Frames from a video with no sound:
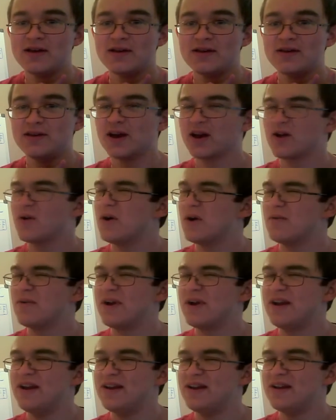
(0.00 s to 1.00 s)
Not quite
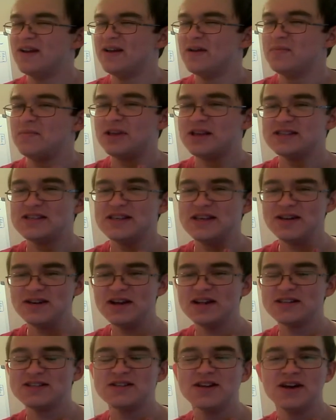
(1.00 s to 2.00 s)
right. Because the
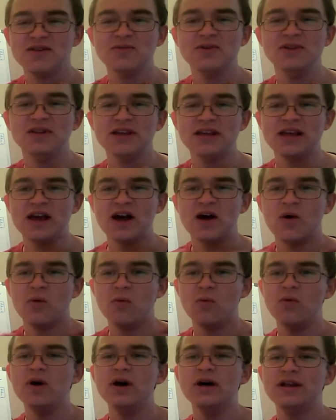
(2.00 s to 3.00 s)
Internet's not really
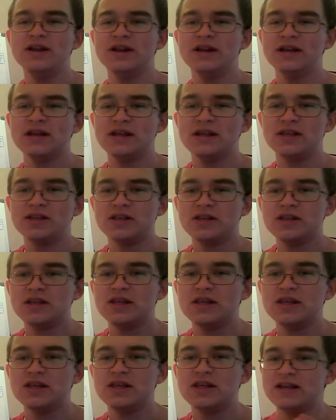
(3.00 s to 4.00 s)
one
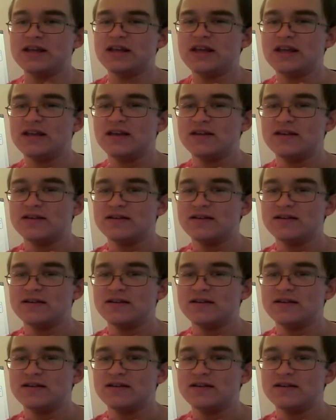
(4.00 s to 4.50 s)
entity.